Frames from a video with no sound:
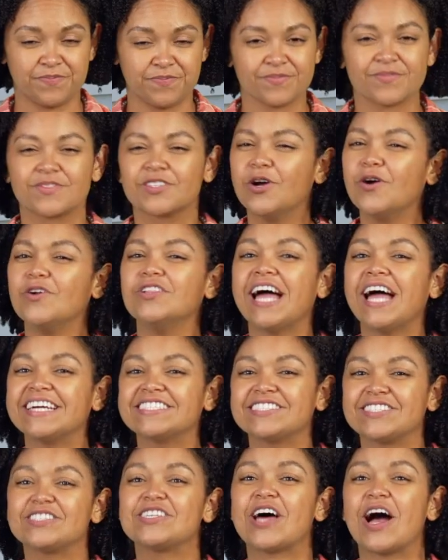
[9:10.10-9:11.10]
Who likes to
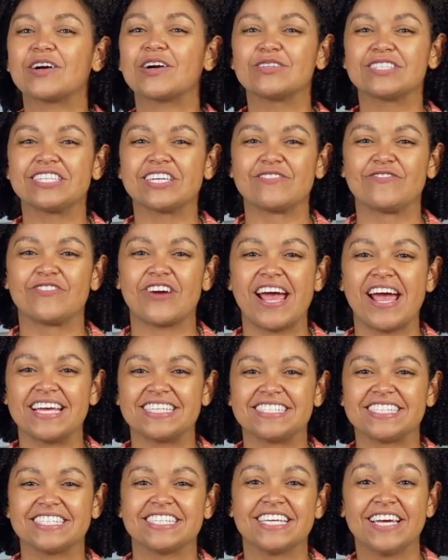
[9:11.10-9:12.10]
talk with their
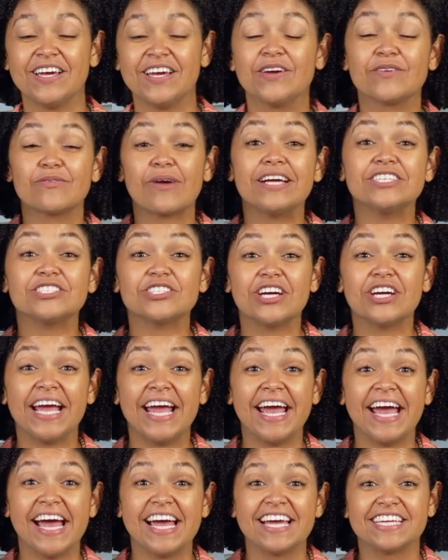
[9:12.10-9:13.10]
friends? Raise
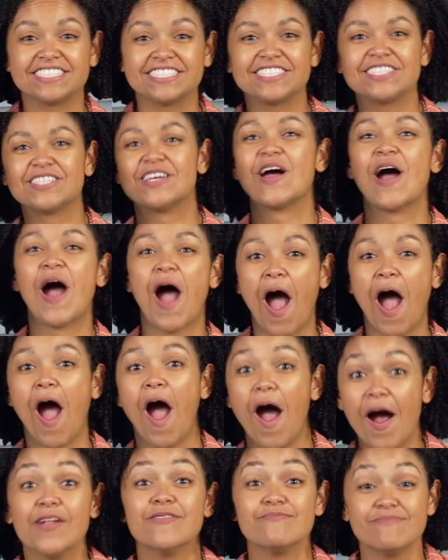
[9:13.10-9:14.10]
your hand!
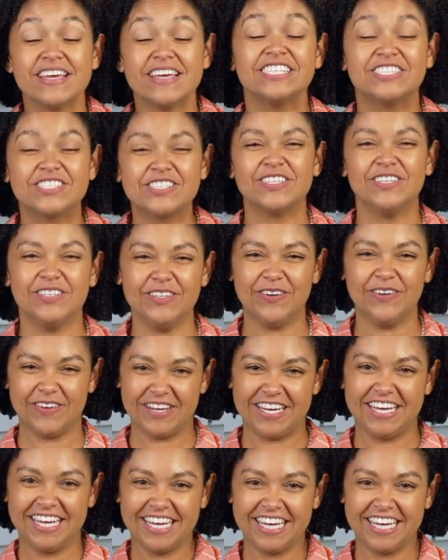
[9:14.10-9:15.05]
Me too!